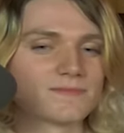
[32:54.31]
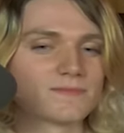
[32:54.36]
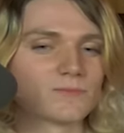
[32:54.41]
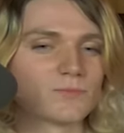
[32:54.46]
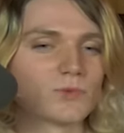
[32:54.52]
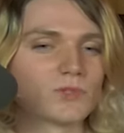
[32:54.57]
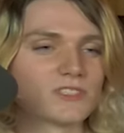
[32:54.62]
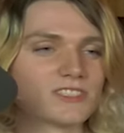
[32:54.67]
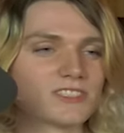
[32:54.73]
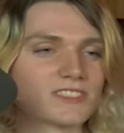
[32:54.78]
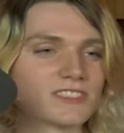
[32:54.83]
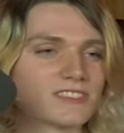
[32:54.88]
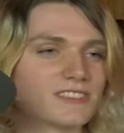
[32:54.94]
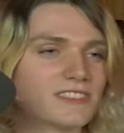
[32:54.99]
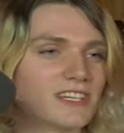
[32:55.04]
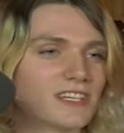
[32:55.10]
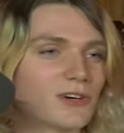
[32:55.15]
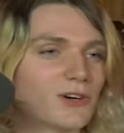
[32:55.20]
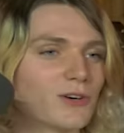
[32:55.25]
Would just
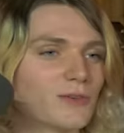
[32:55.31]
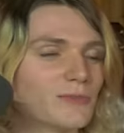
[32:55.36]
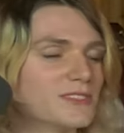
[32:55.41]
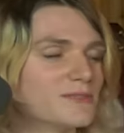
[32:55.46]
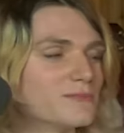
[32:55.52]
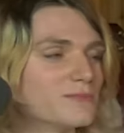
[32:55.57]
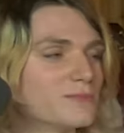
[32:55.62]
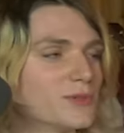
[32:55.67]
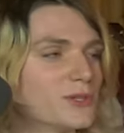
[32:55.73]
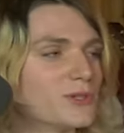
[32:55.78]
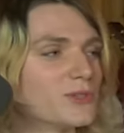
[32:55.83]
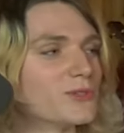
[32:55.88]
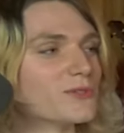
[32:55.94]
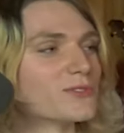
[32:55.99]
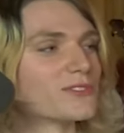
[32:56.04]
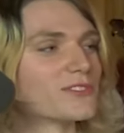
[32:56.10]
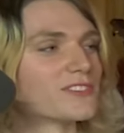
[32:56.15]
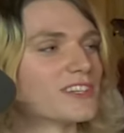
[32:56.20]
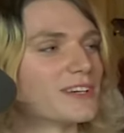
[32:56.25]
get home and
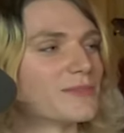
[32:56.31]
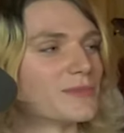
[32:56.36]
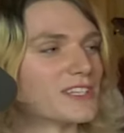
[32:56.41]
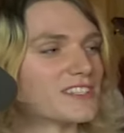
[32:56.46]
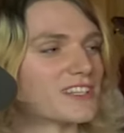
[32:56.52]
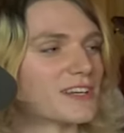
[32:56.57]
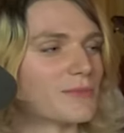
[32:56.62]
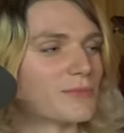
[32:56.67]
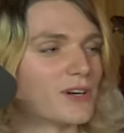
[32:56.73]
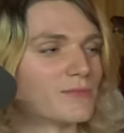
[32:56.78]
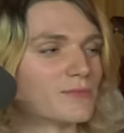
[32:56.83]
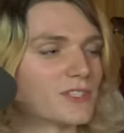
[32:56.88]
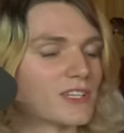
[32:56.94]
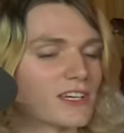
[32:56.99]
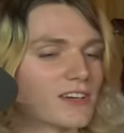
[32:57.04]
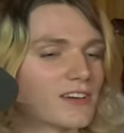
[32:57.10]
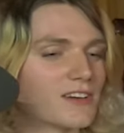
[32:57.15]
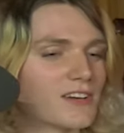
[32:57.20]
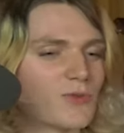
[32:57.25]
produce, and my stepmom's
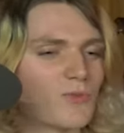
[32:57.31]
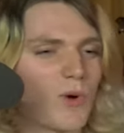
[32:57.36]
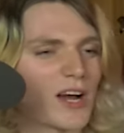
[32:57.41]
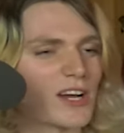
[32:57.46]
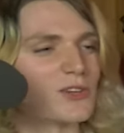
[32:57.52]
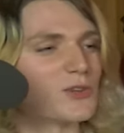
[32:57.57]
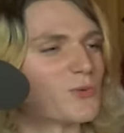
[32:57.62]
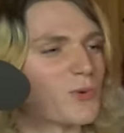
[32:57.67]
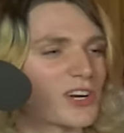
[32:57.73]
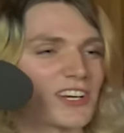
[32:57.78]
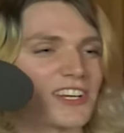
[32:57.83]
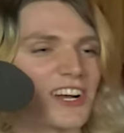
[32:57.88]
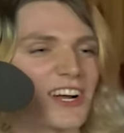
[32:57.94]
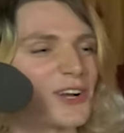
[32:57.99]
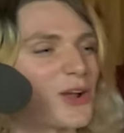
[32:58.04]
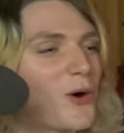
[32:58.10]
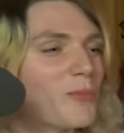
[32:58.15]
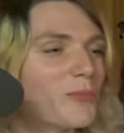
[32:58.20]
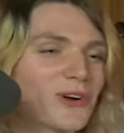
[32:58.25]
like, "Why are you working
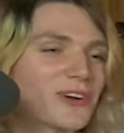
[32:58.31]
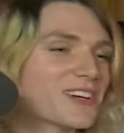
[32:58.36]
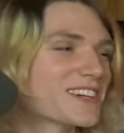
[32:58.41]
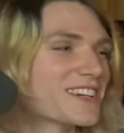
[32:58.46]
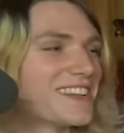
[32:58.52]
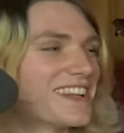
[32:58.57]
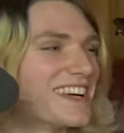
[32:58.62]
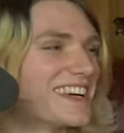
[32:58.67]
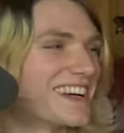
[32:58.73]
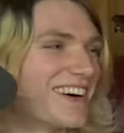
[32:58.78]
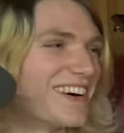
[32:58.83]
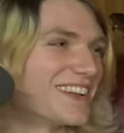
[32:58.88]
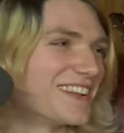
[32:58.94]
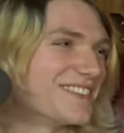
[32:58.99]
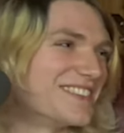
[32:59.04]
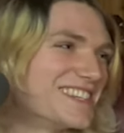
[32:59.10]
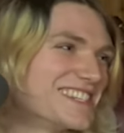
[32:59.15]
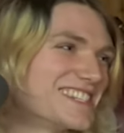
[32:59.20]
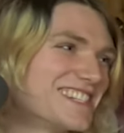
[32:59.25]
on homework? All
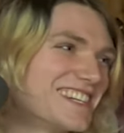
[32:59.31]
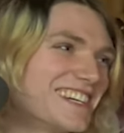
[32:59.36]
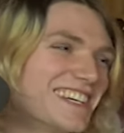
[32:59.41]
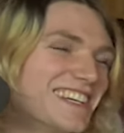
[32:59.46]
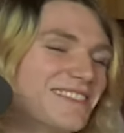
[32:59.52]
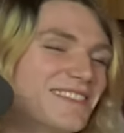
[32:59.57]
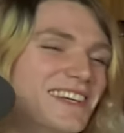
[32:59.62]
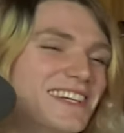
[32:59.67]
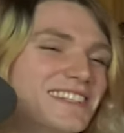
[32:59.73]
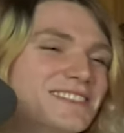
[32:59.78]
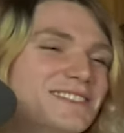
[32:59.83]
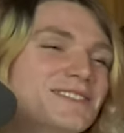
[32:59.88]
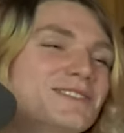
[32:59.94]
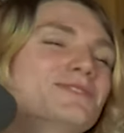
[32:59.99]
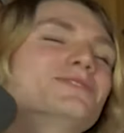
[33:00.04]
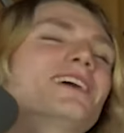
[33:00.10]
of this shit." And I'm like, "Dude,